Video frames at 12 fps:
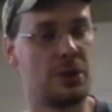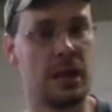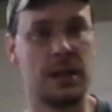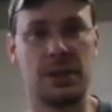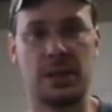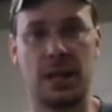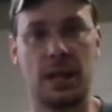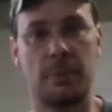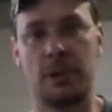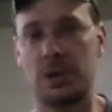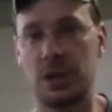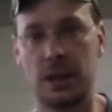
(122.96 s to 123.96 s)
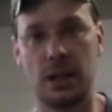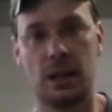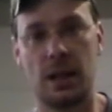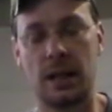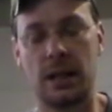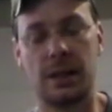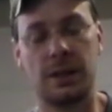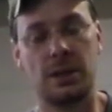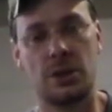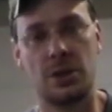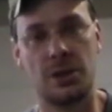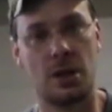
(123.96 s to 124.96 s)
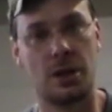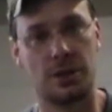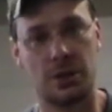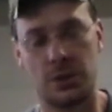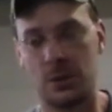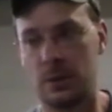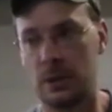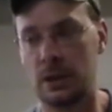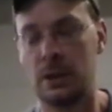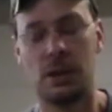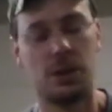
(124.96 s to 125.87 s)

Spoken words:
tank stand, but she didn't like anything she saw at the store.